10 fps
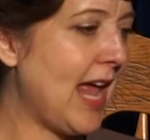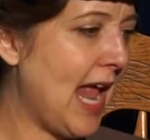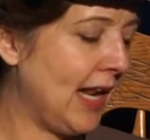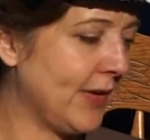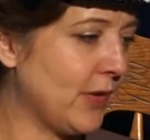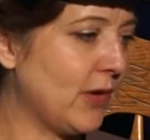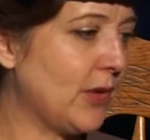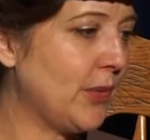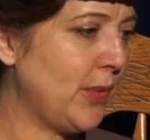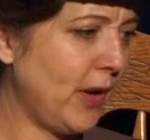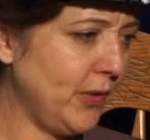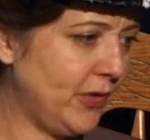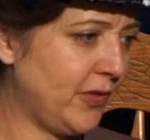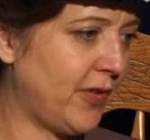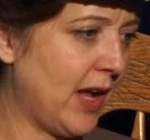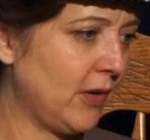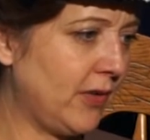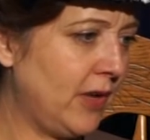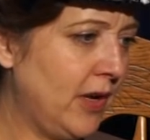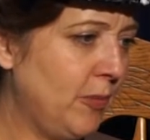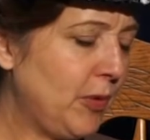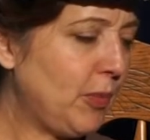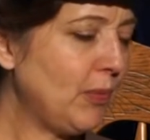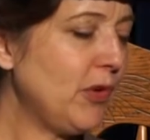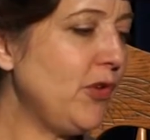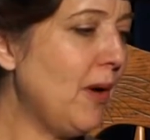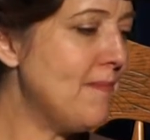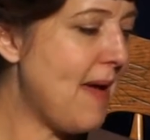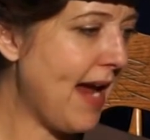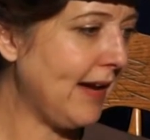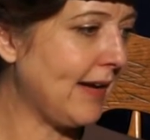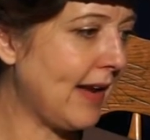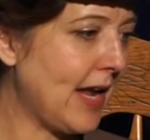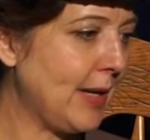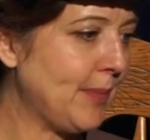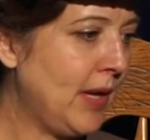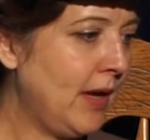Eleanor Roosevelt, but what was your maiden name?